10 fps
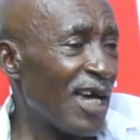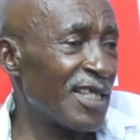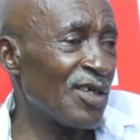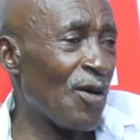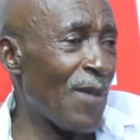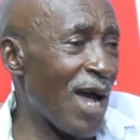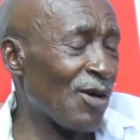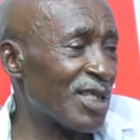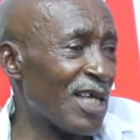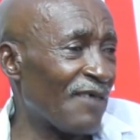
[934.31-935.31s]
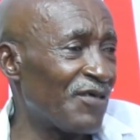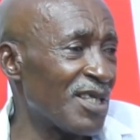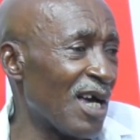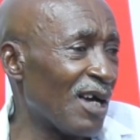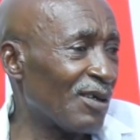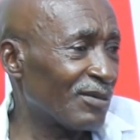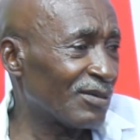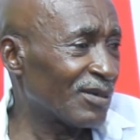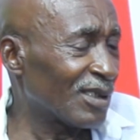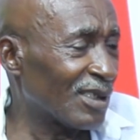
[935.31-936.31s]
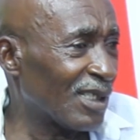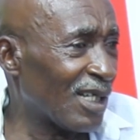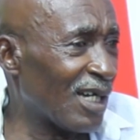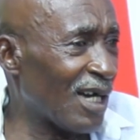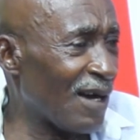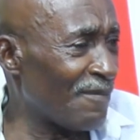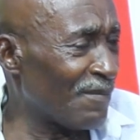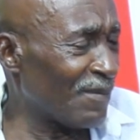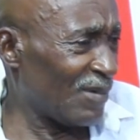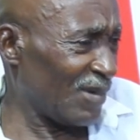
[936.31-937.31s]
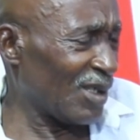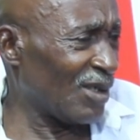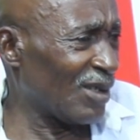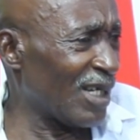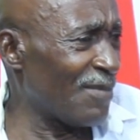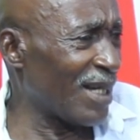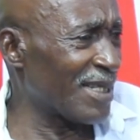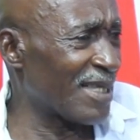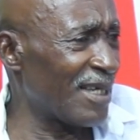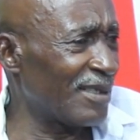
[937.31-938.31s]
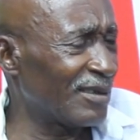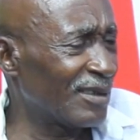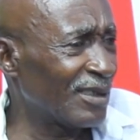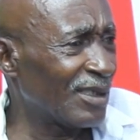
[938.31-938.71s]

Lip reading: and see, you're by or see a Fraser. Ah, a banner saying,